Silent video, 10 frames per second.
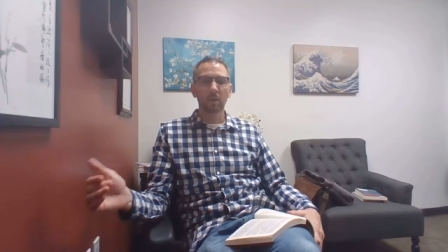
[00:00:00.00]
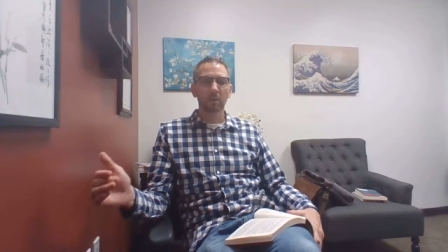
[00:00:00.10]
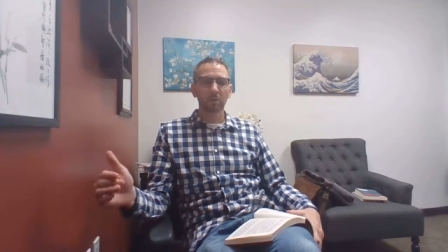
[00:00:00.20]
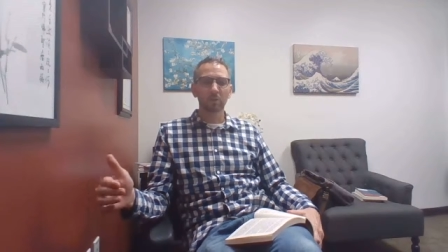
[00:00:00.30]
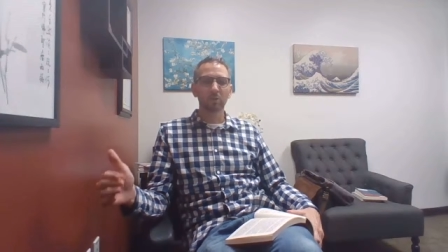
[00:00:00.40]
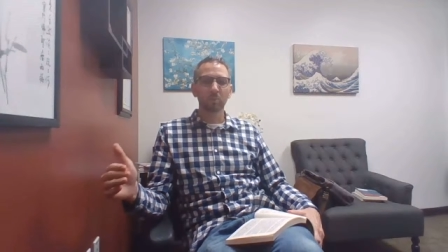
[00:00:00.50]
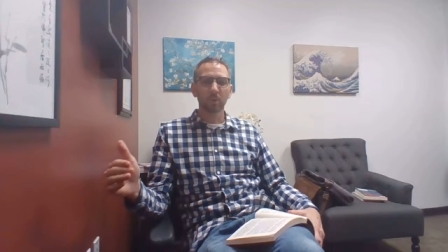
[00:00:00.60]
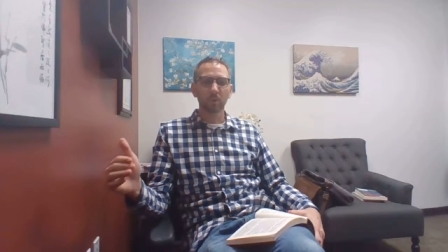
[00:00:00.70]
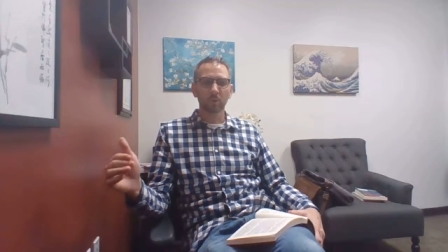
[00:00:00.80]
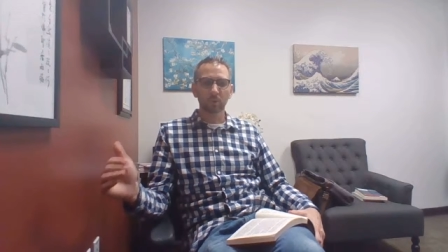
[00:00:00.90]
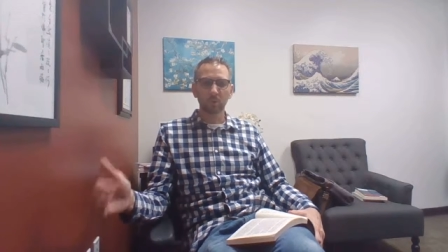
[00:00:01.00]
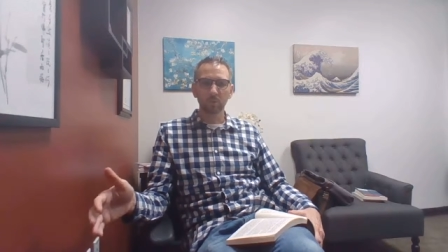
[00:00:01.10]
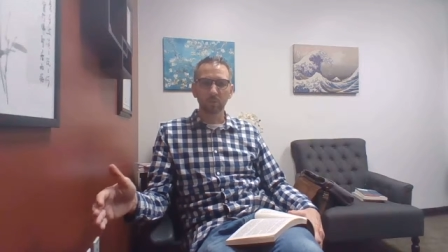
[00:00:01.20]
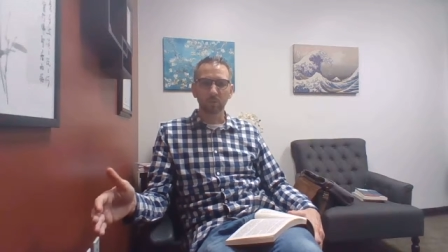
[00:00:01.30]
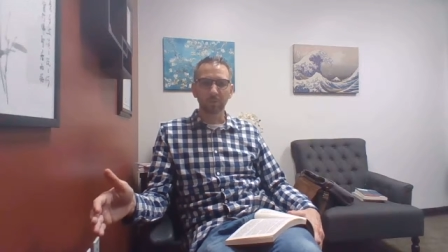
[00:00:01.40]
This is where
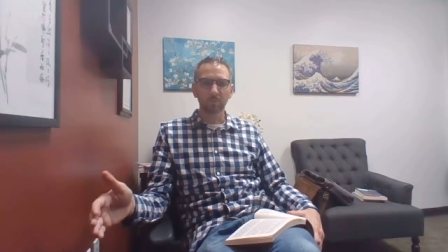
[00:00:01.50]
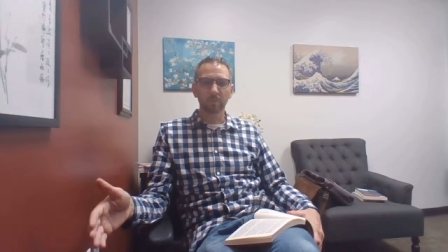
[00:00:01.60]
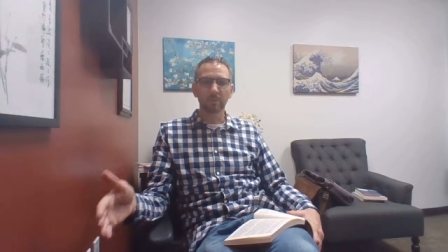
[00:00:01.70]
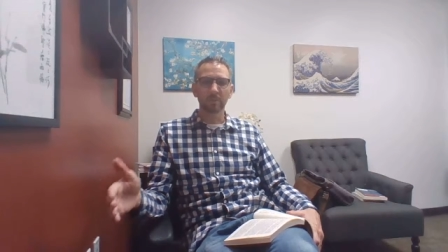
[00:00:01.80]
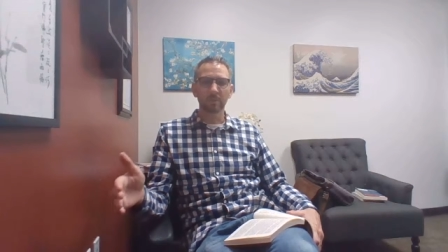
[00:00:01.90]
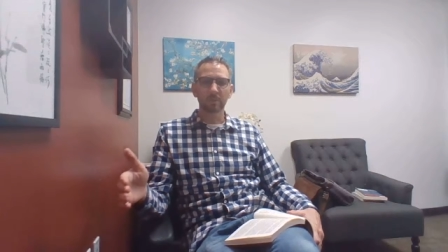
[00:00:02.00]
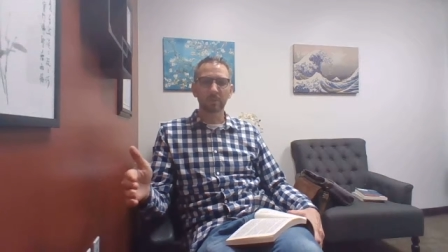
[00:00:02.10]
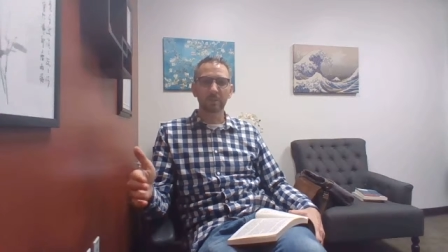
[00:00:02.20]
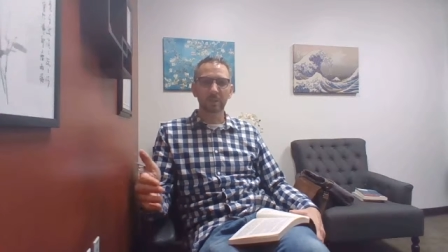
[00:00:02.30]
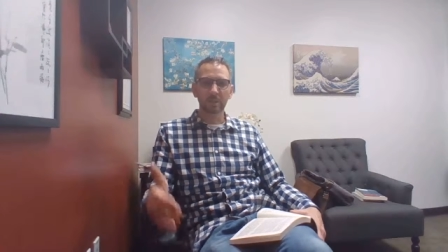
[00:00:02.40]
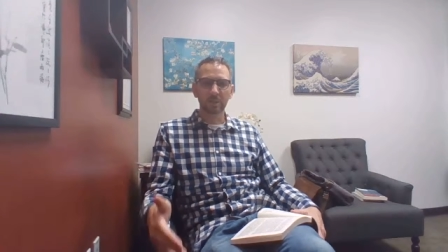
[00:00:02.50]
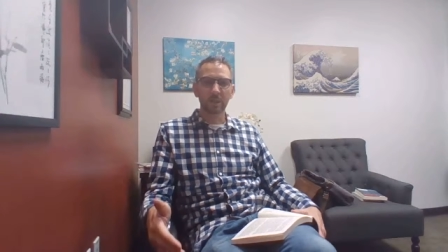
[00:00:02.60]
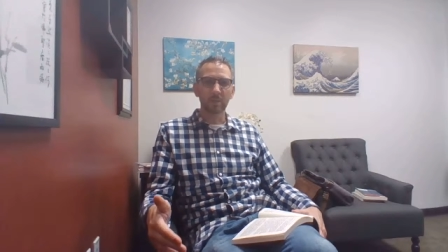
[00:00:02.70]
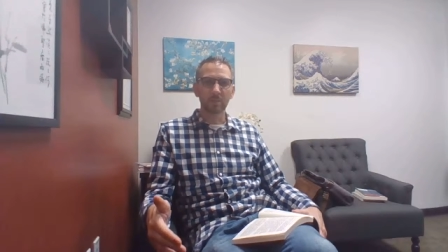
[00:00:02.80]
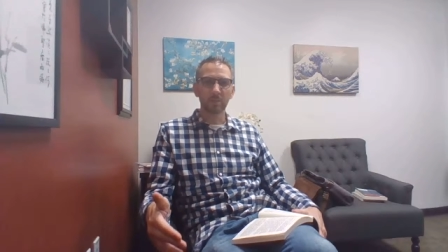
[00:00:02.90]
culture really
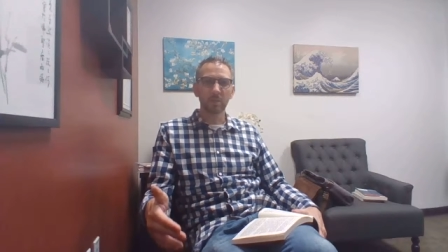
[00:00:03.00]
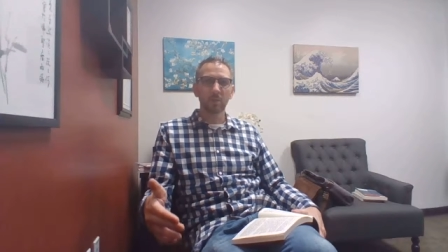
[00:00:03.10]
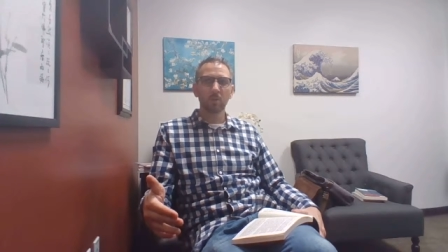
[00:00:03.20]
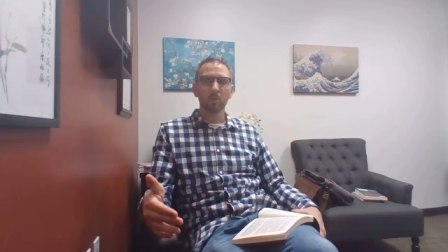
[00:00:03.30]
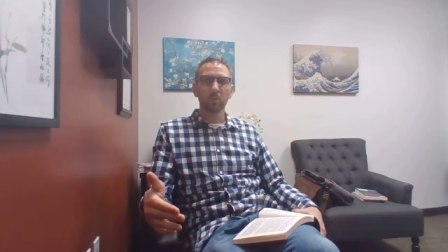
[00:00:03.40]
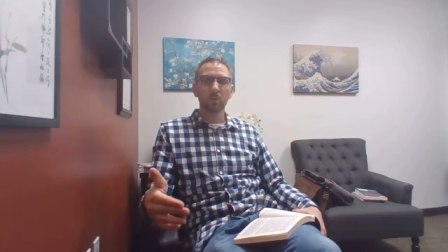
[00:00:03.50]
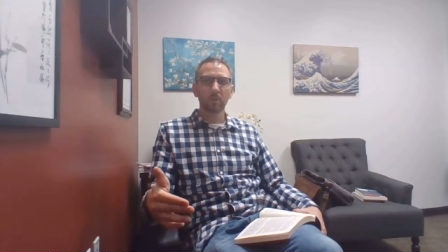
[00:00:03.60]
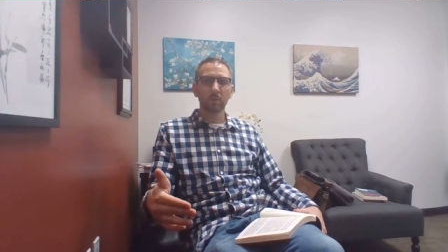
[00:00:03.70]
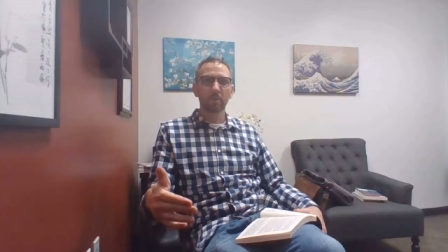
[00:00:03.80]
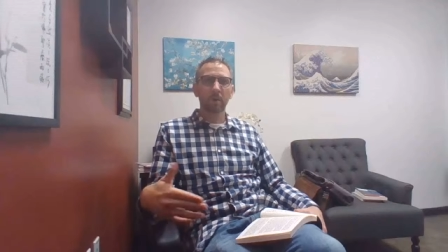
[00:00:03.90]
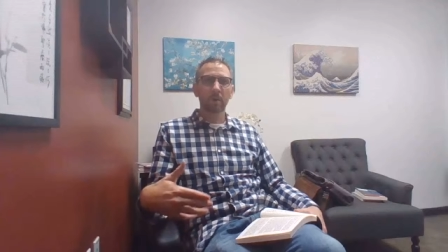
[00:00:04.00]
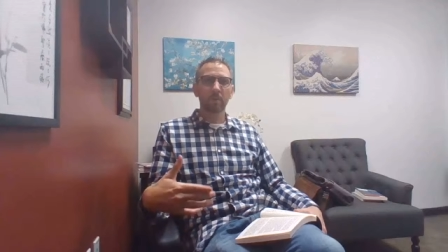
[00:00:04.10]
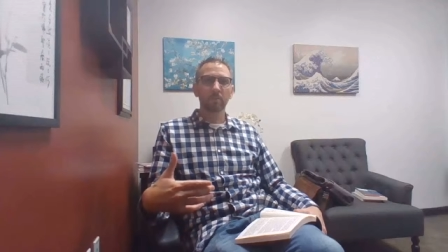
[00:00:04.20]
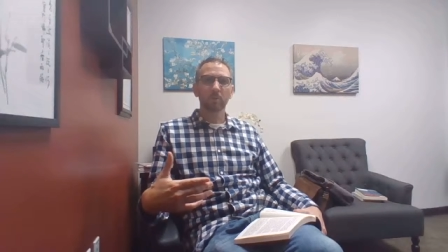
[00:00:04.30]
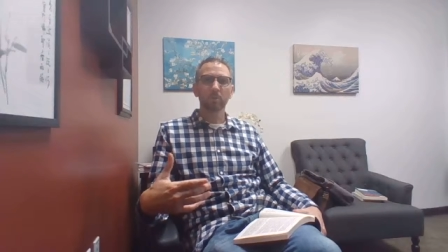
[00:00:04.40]
dictates what
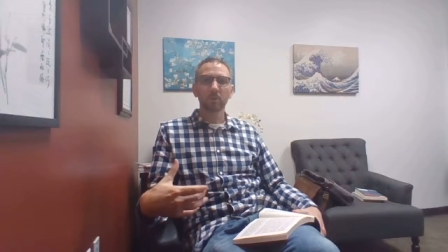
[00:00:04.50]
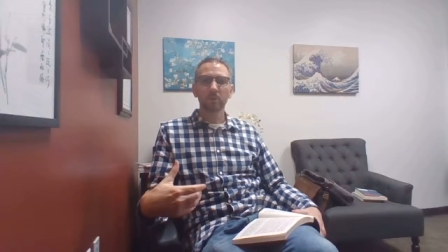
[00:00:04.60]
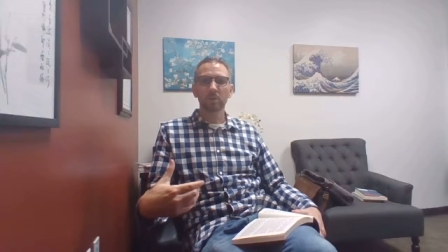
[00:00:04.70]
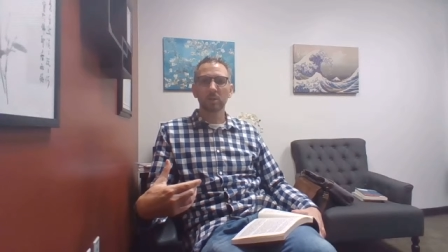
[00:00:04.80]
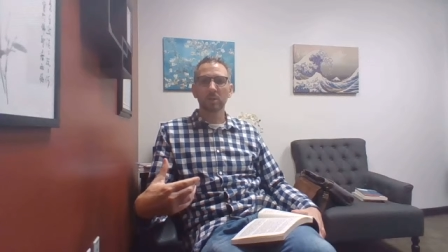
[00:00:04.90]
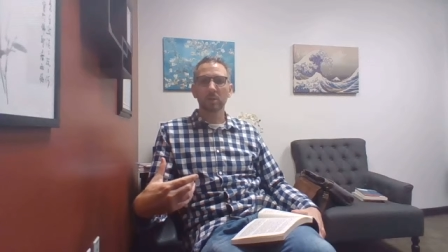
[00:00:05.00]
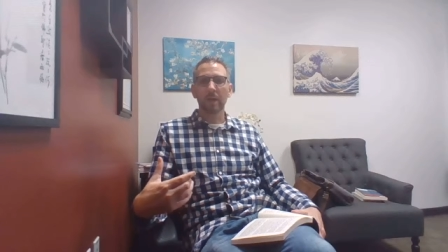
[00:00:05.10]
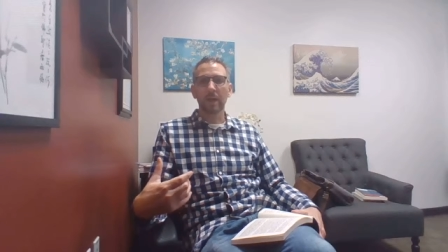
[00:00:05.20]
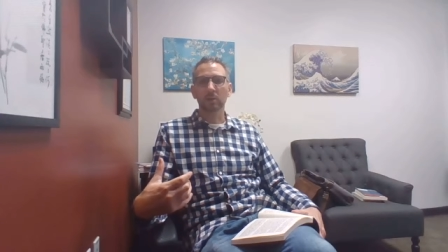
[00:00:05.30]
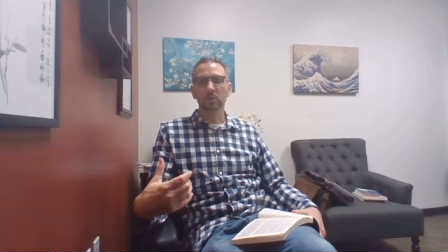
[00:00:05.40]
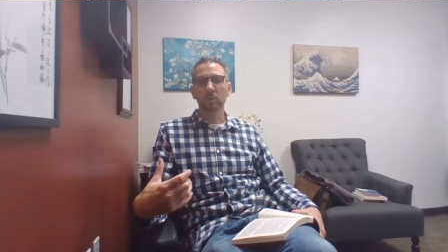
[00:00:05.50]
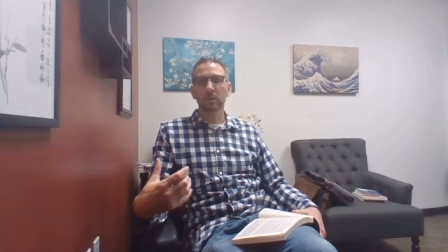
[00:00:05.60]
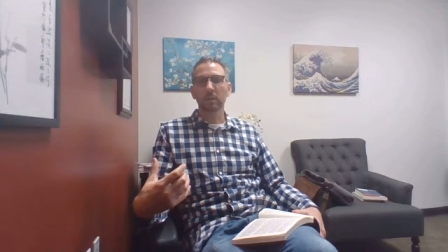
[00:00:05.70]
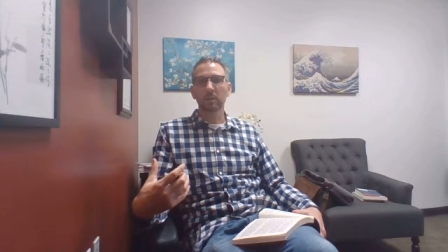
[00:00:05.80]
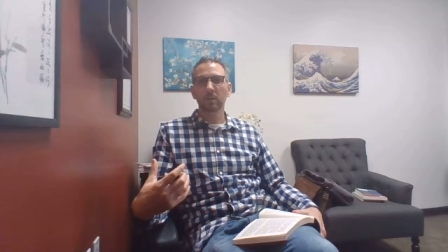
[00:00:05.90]
the religion
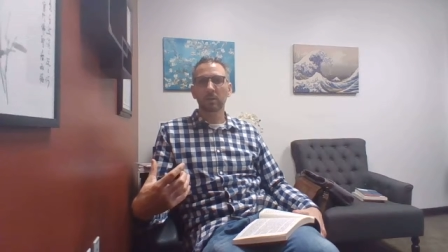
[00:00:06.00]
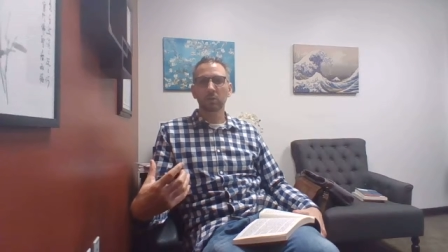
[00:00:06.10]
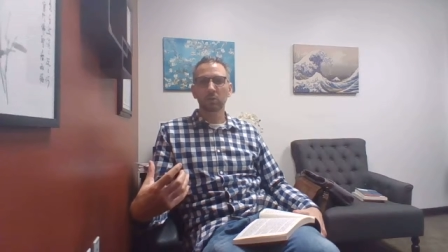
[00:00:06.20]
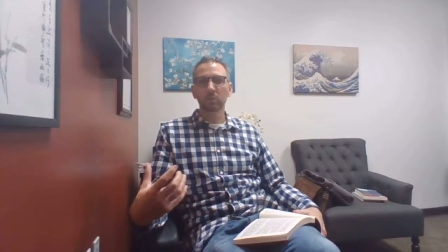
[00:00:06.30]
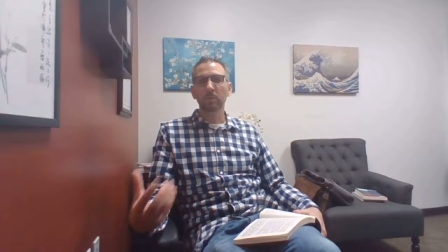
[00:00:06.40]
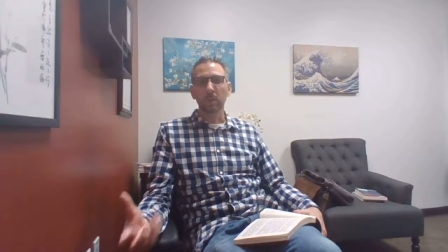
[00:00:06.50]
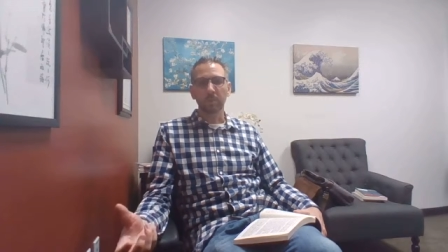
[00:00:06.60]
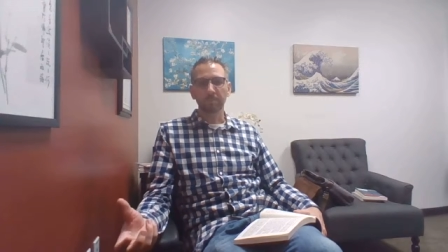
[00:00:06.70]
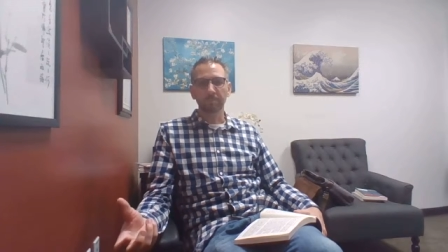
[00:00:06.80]
actually should be.